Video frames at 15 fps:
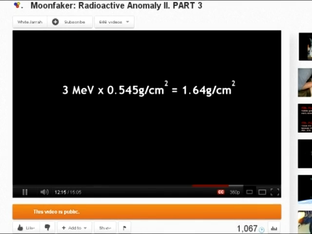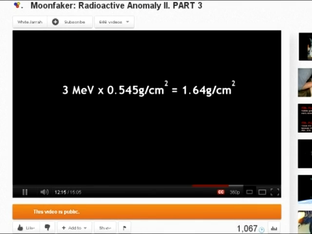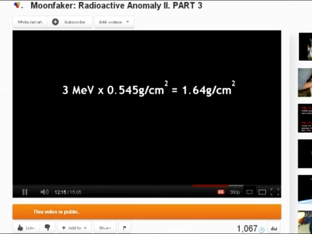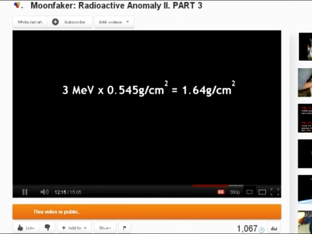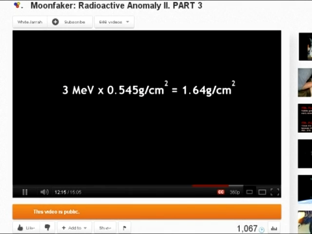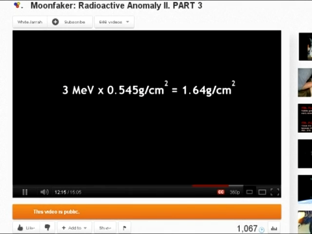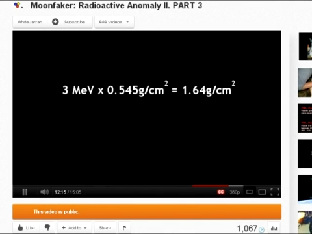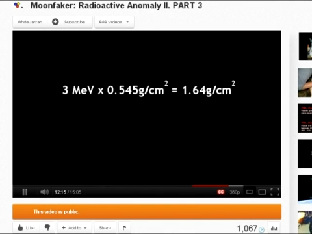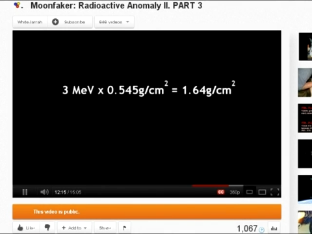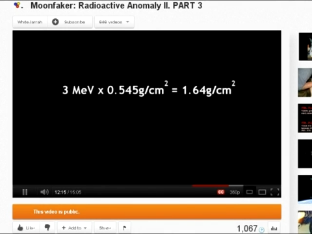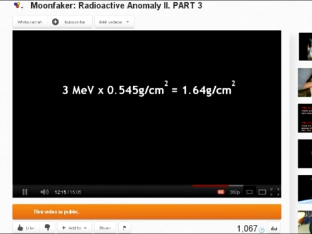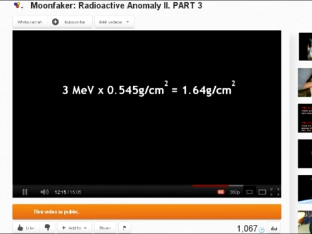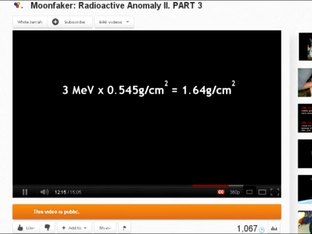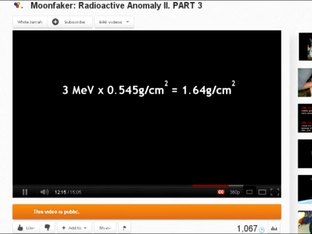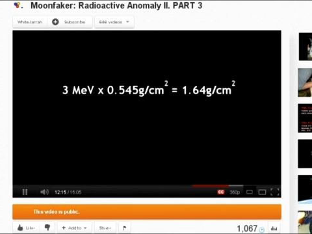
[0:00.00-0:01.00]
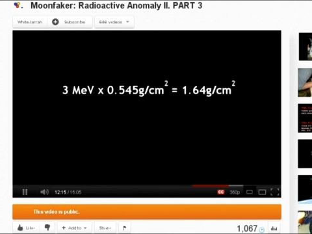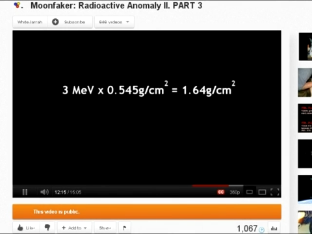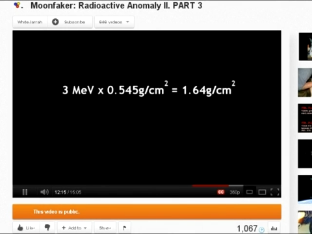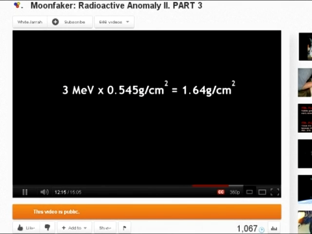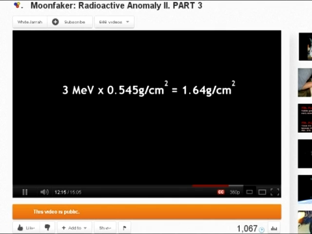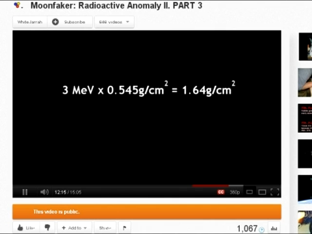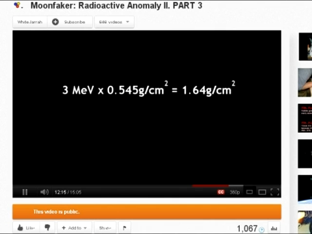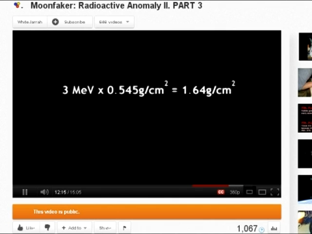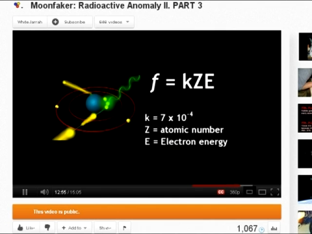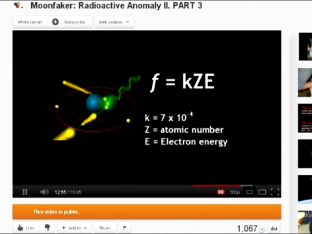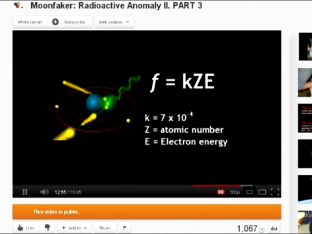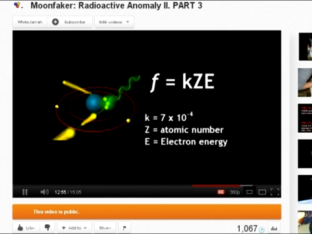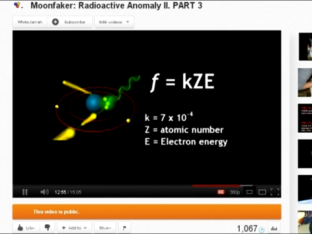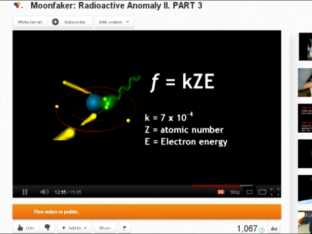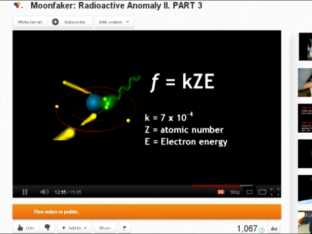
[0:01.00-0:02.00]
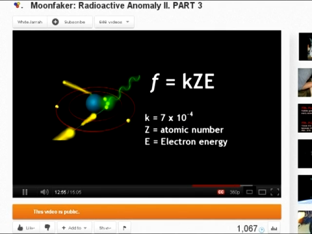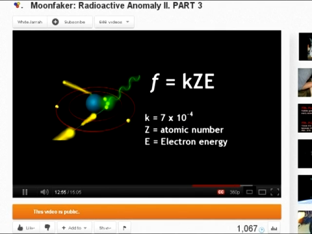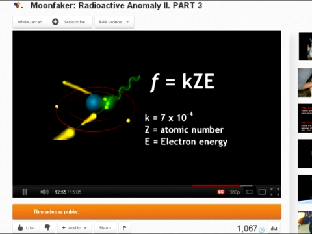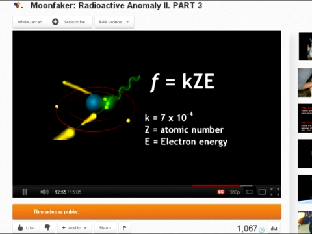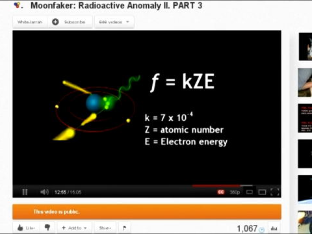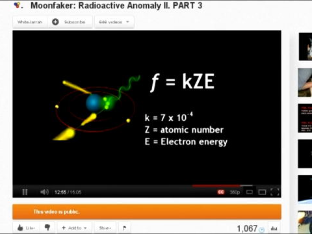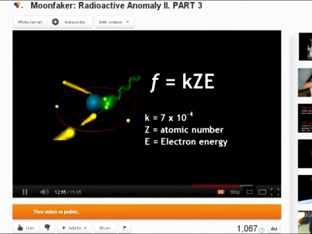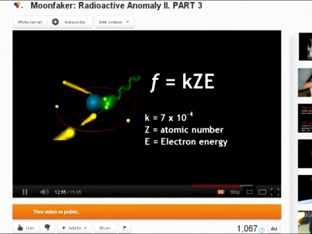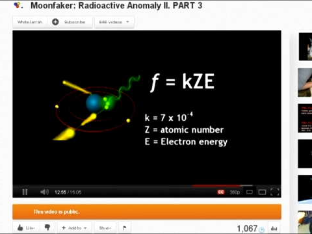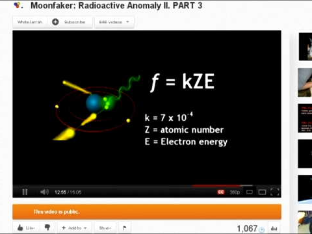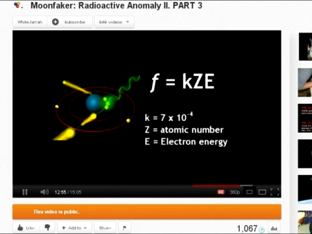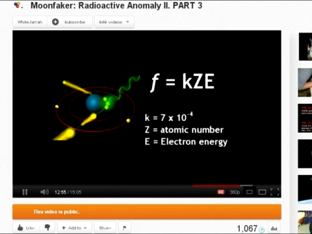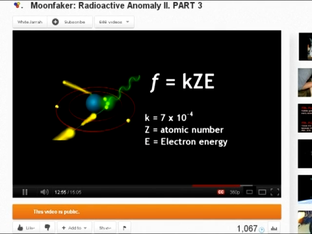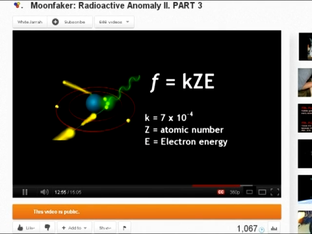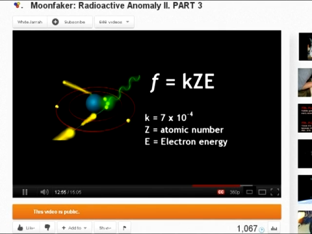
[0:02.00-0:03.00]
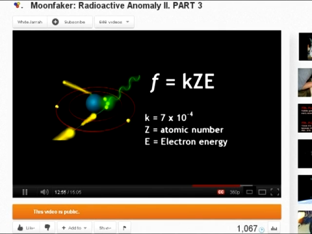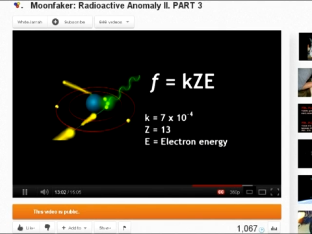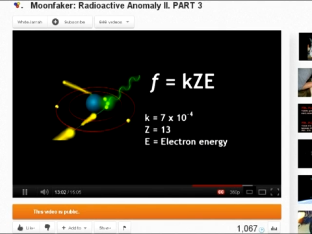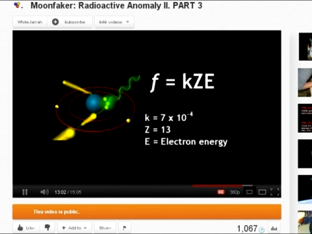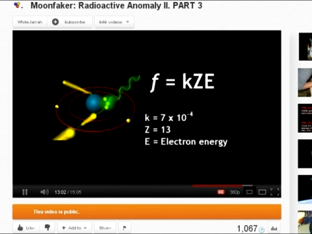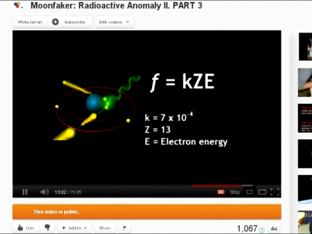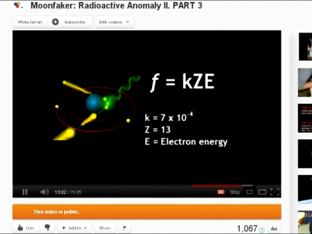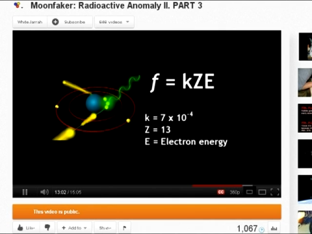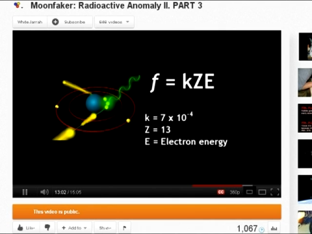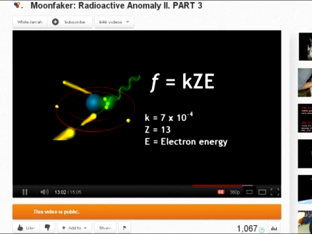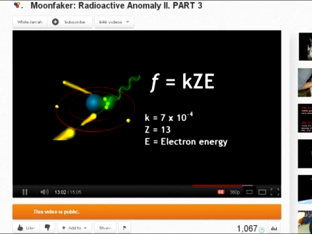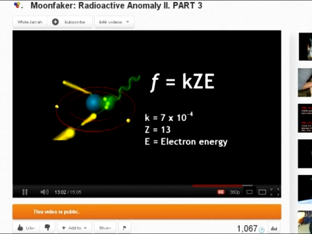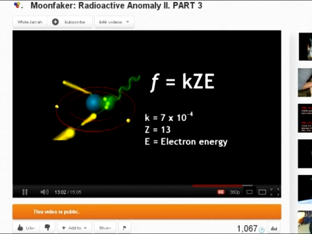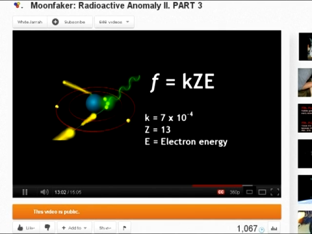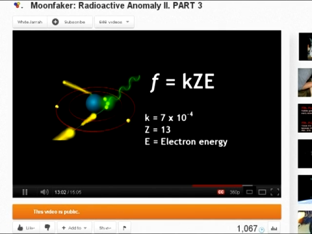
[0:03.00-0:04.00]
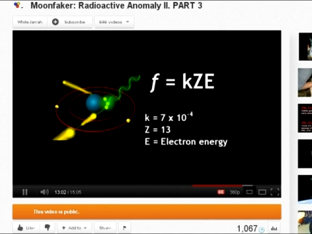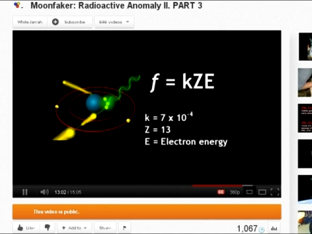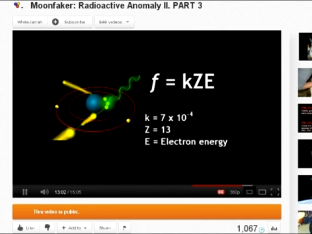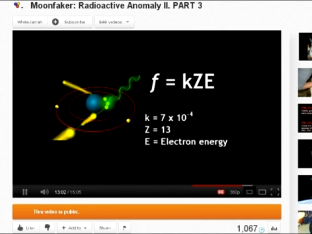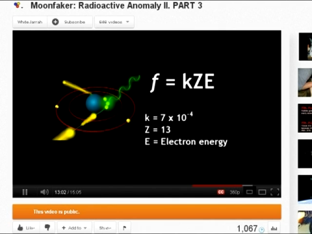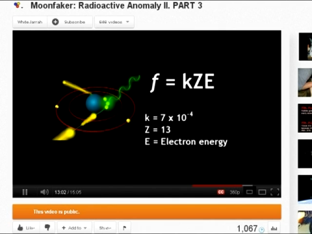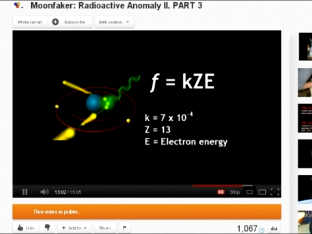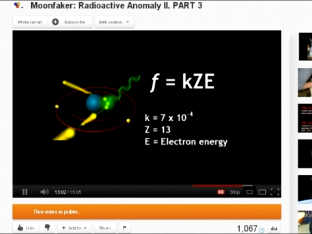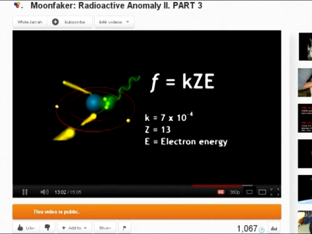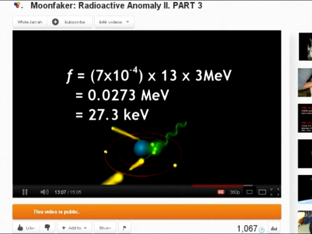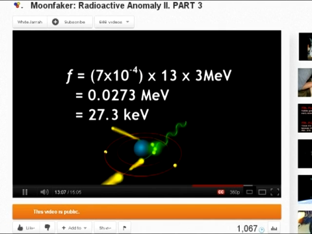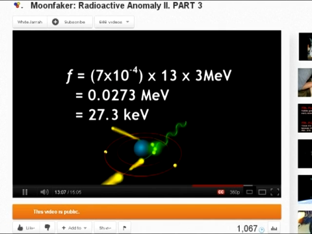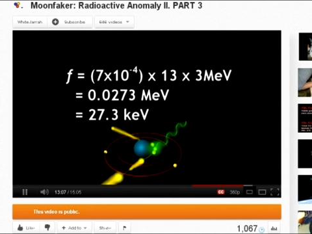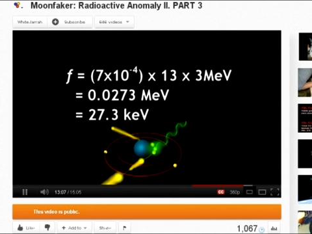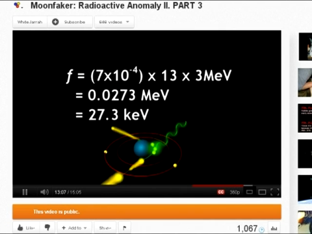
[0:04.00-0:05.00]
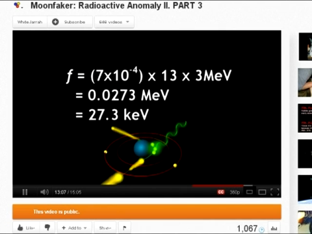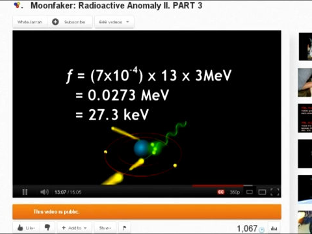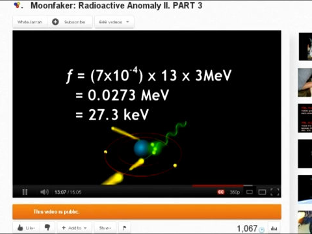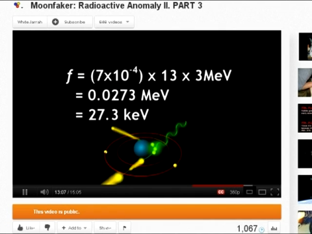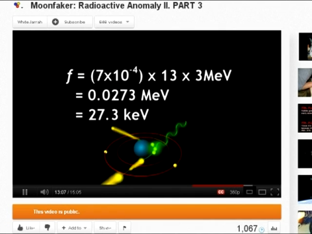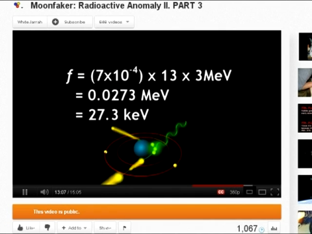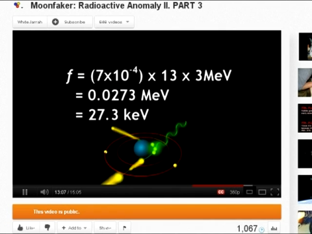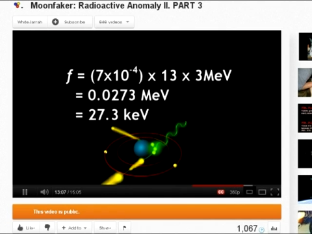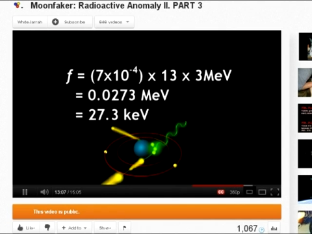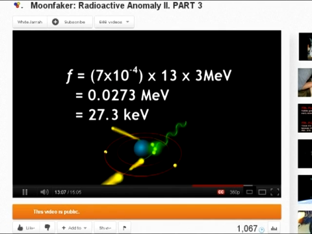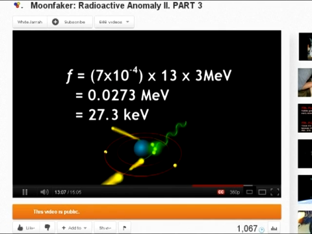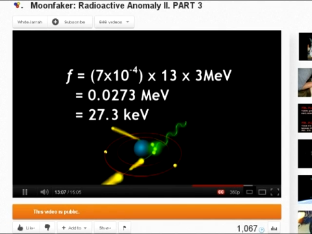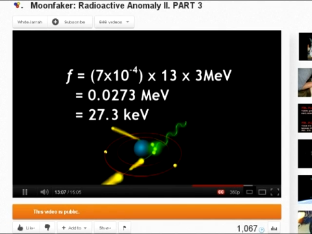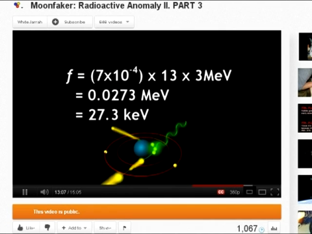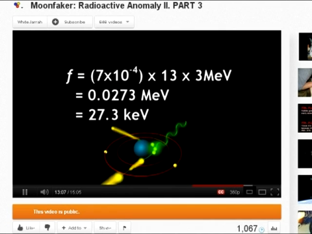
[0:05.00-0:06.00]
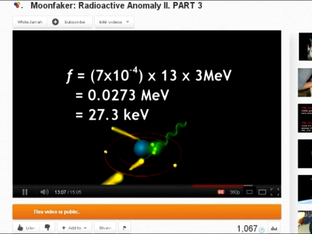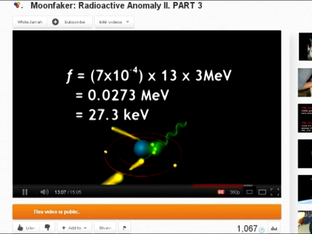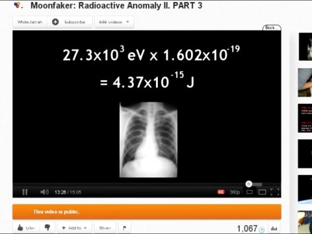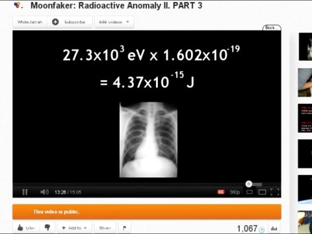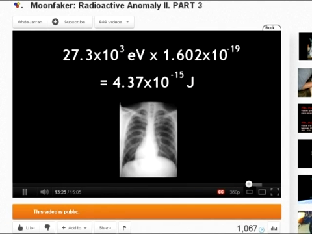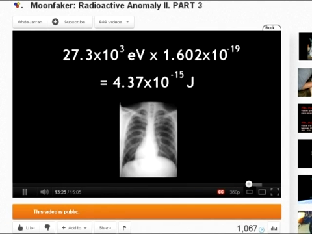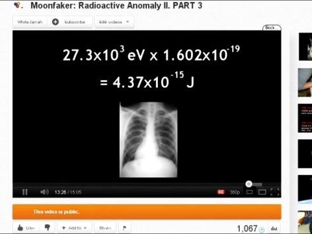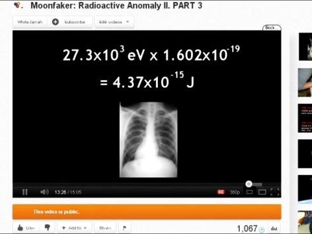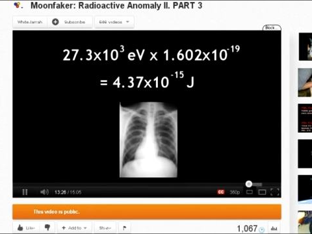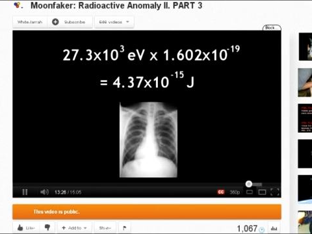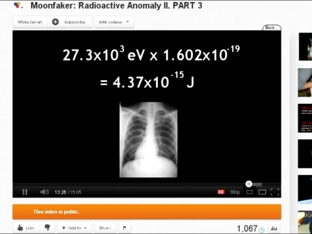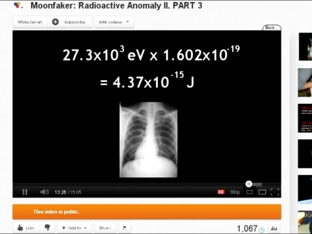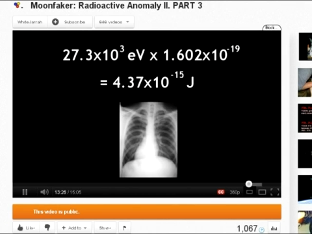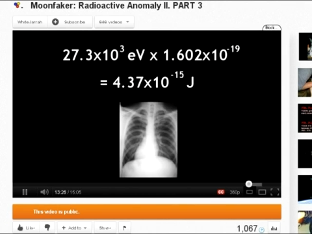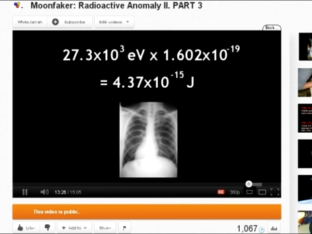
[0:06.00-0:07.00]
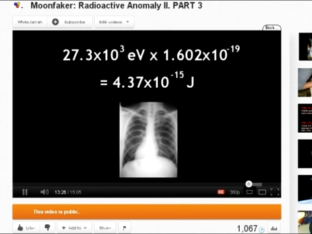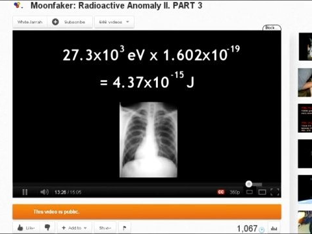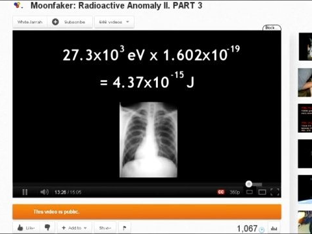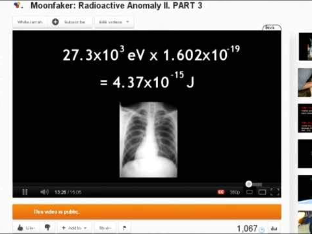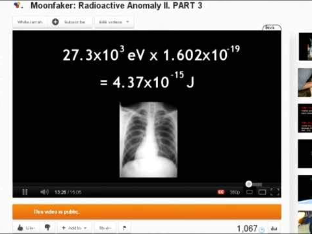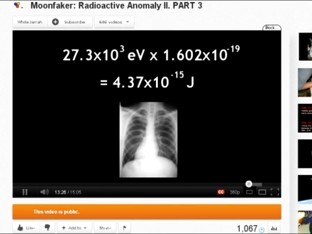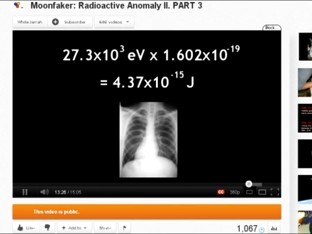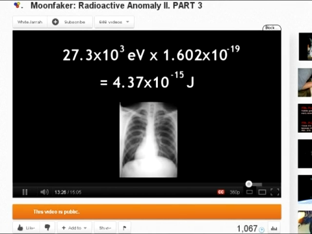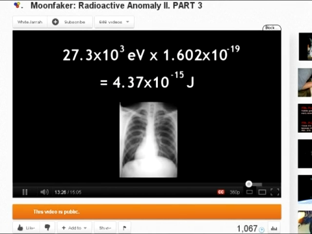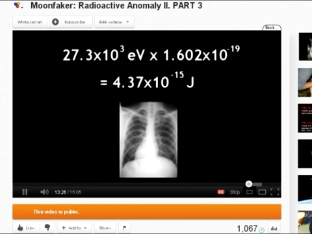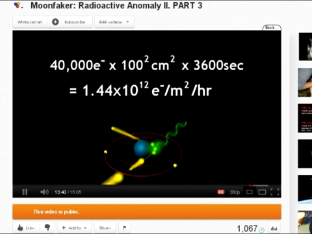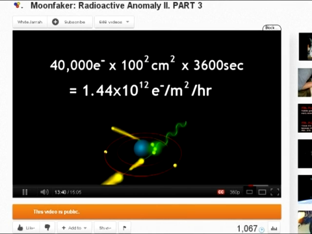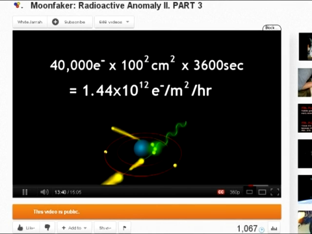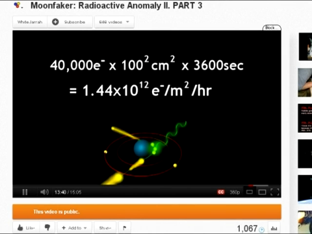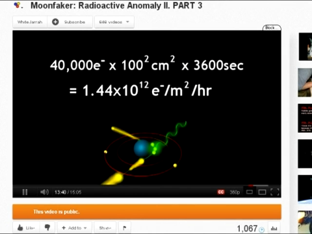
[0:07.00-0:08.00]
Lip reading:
Nobody's mouth can be seen.